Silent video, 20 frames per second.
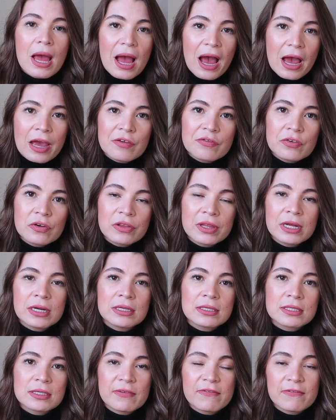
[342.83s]
I feel that
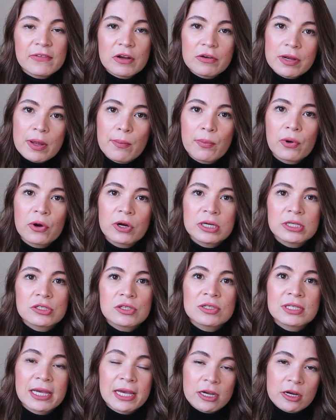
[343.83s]
it's very important
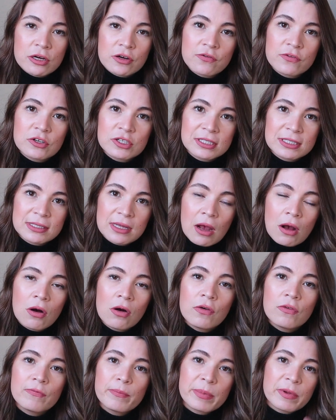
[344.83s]
to take care of
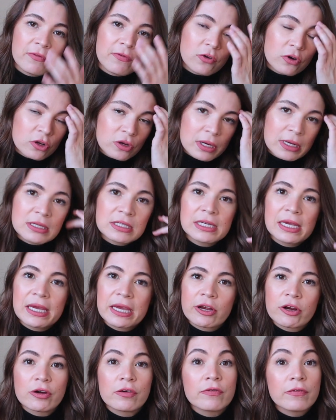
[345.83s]
yourself before you can take
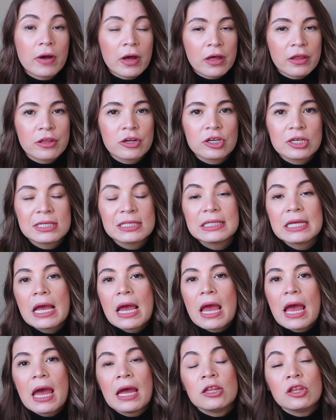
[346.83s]
care of others,
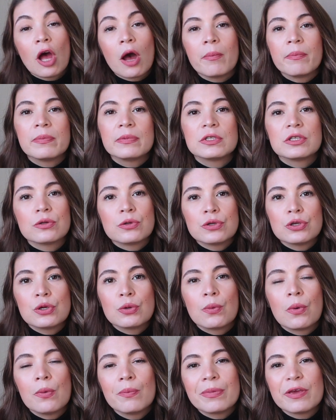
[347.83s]
and not so you
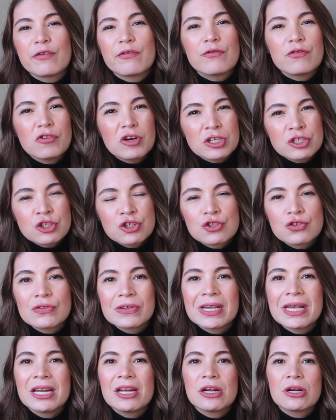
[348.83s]
won't be
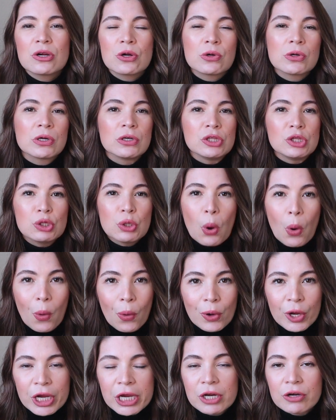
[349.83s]
frustrated or
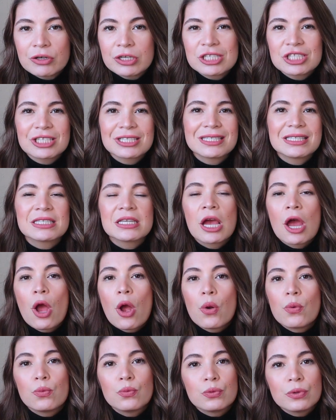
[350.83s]
annoyed or just
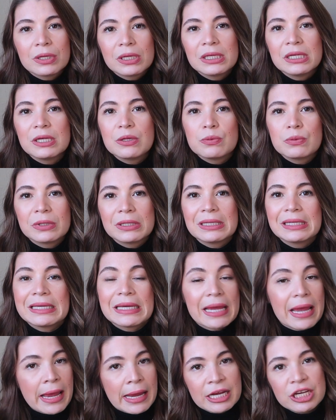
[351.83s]

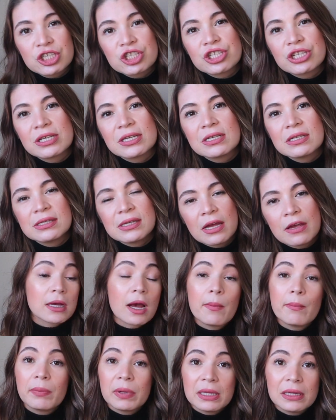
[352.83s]
really anxious. I
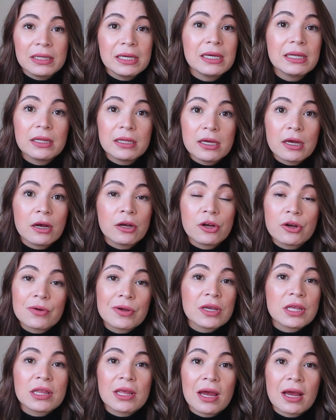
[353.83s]
completely
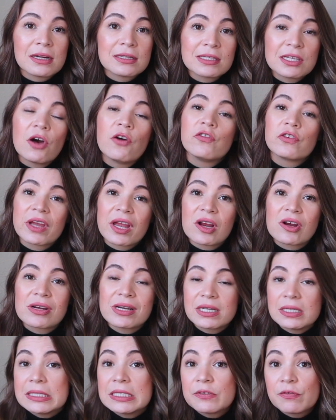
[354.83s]
agree that self-care
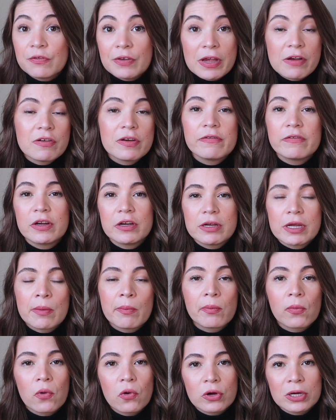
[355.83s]
is very
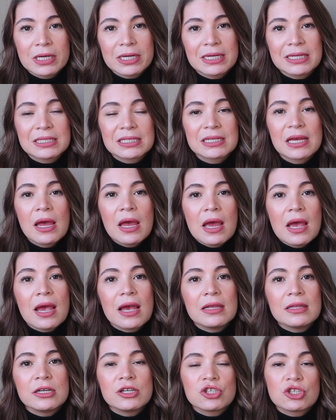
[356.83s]
important
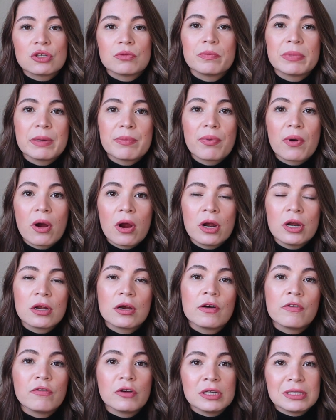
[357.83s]
and it should be part
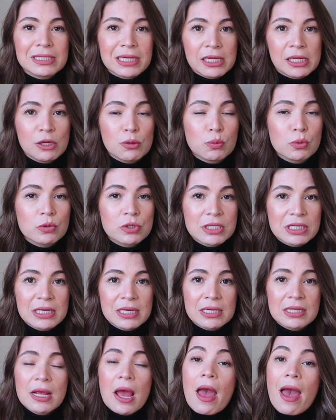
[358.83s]
of our daily
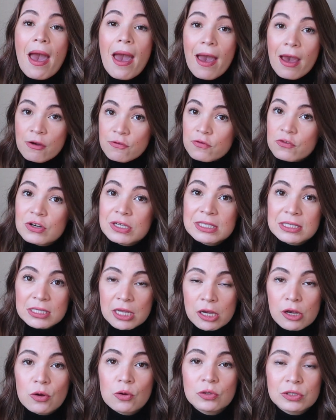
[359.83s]
routine every
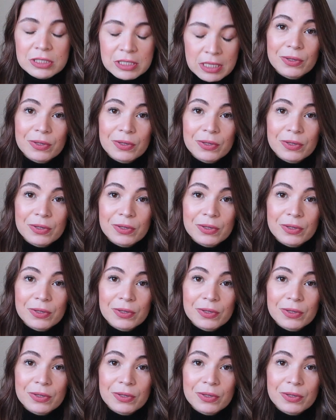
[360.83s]
single day.